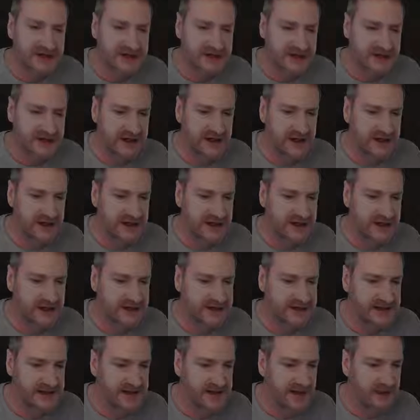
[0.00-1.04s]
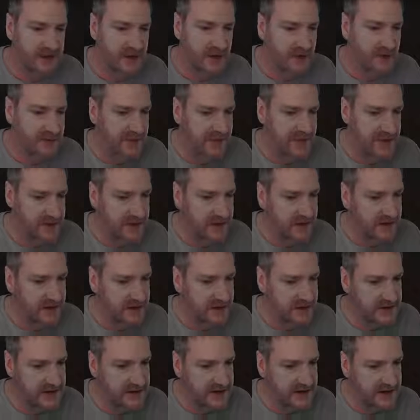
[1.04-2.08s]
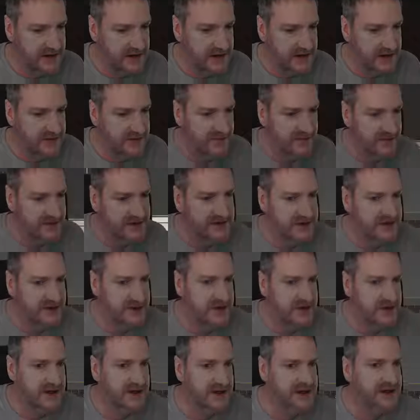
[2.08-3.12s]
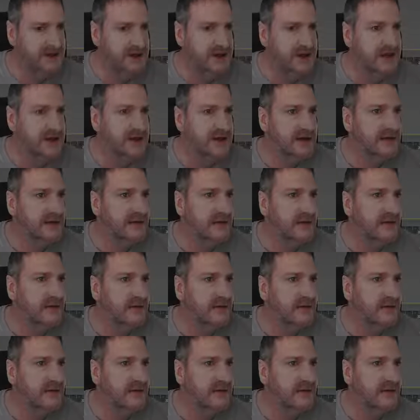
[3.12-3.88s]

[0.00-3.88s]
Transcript: textured it yet though, so that might be a good thing for us to do next week.